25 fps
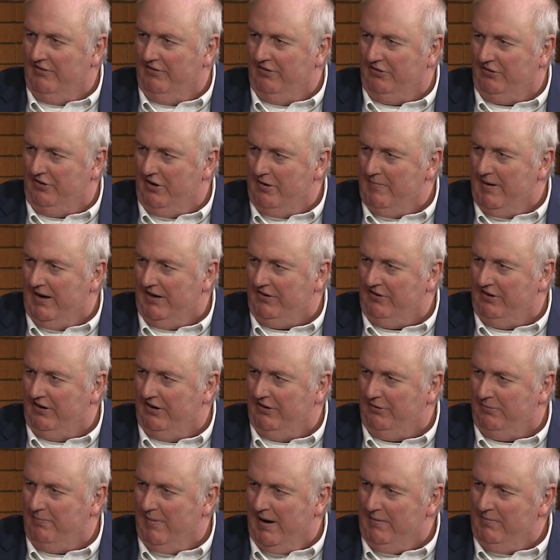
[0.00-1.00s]
as he mentioned,
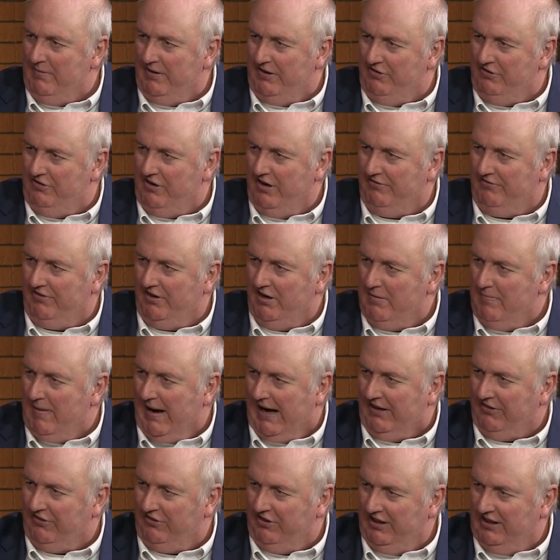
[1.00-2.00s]
has maybe shifted
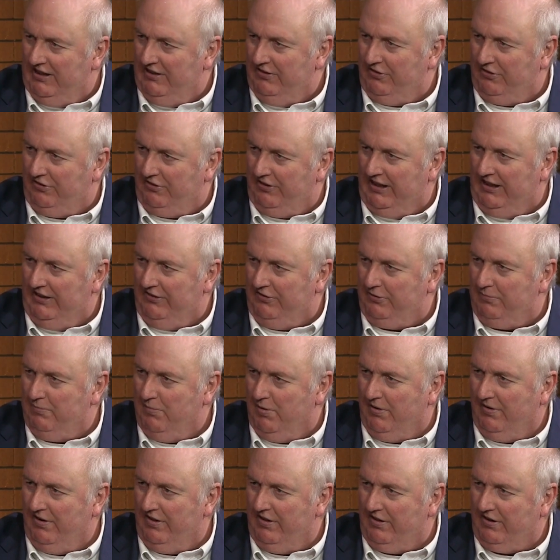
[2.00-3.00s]
about 10 seats
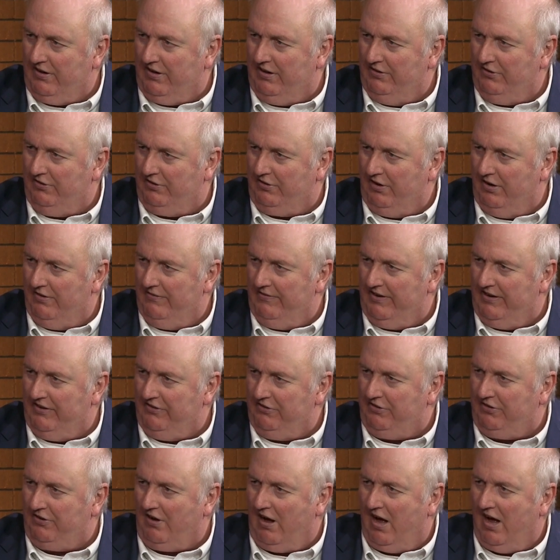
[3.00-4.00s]
more to the conservative
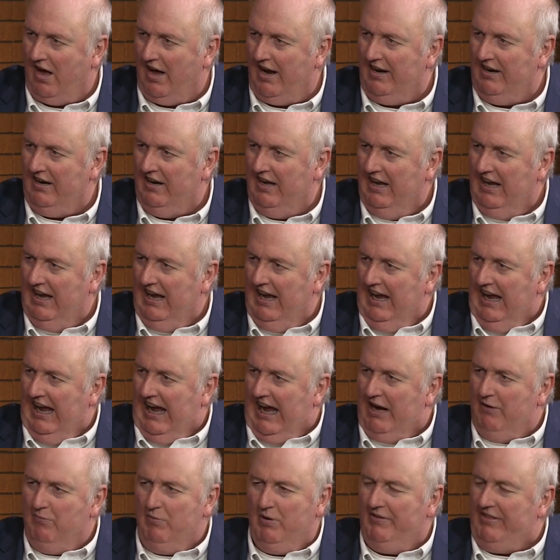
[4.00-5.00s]
side.
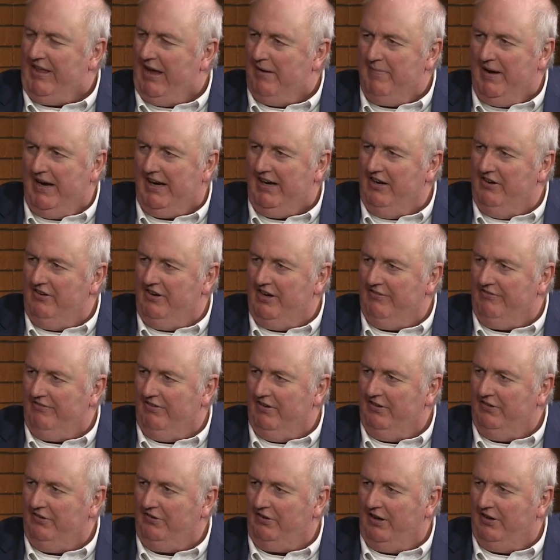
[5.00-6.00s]
And will that make a
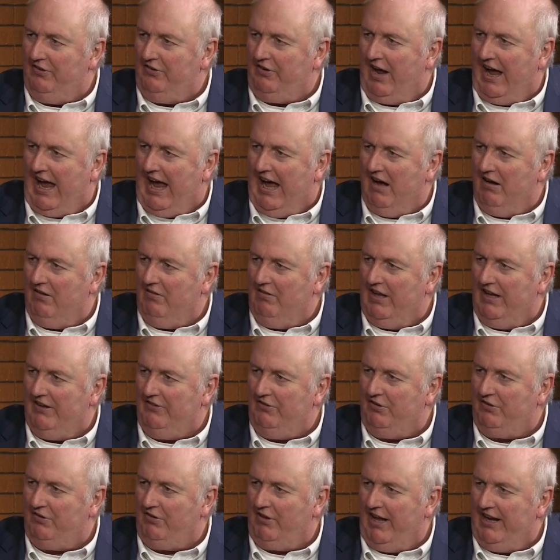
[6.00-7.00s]
difference as to how
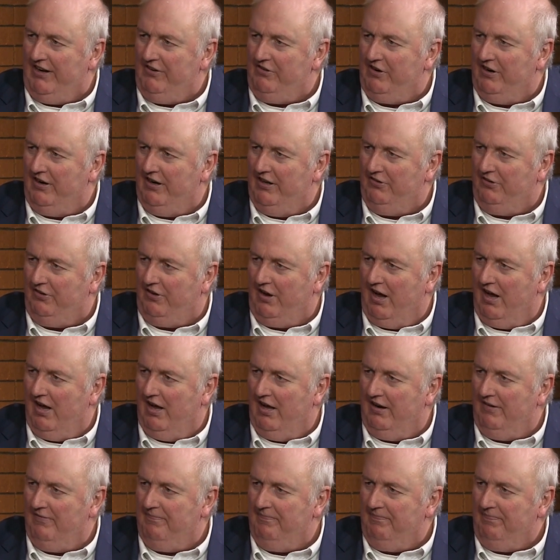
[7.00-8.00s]
legislation is
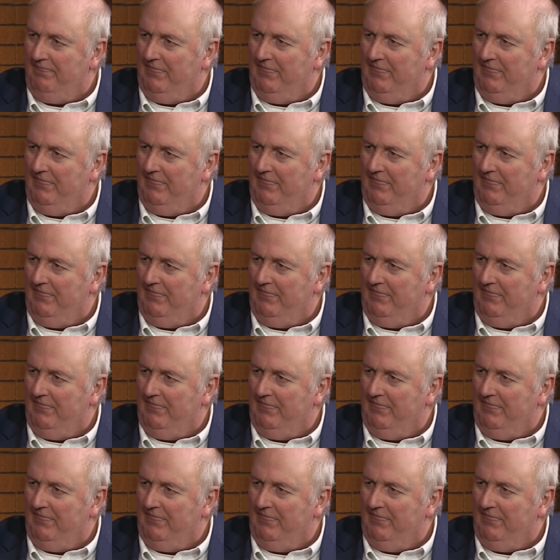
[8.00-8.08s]
done?